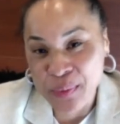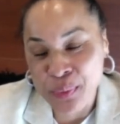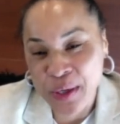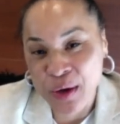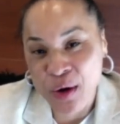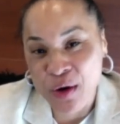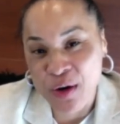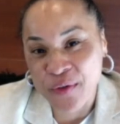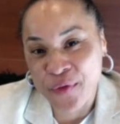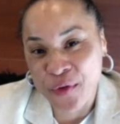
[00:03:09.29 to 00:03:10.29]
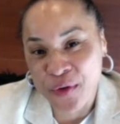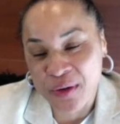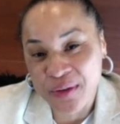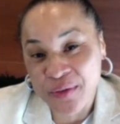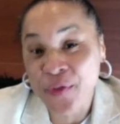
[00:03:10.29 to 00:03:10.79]
pretty hard
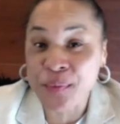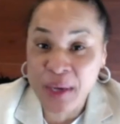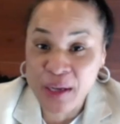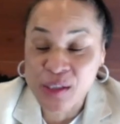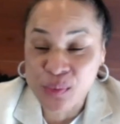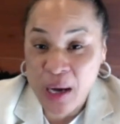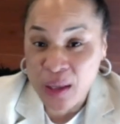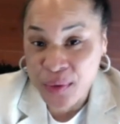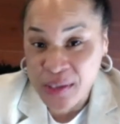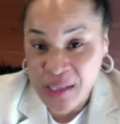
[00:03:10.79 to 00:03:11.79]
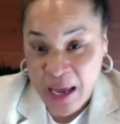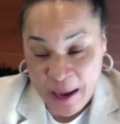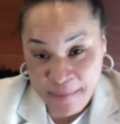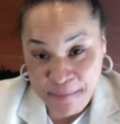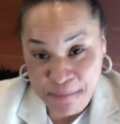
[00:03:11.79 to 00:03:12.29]
for for me to swallow is that